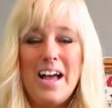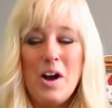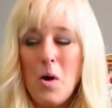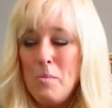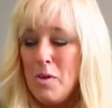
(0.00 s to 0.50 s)
I
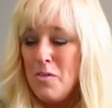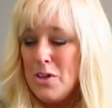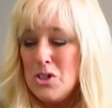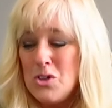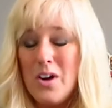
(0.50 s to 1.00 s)
hope you've
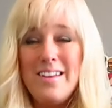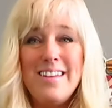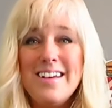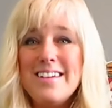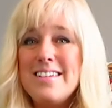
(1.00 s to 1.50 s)
enjoyed
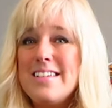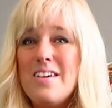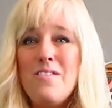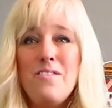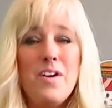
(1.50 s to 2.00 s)

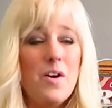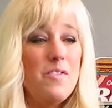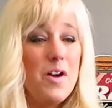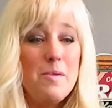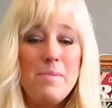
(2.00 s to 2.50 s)
this. Very,
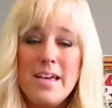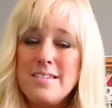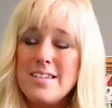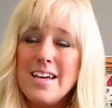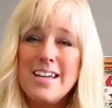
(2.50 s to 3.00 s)
very
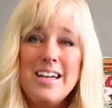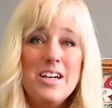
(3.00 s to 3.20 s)
basic.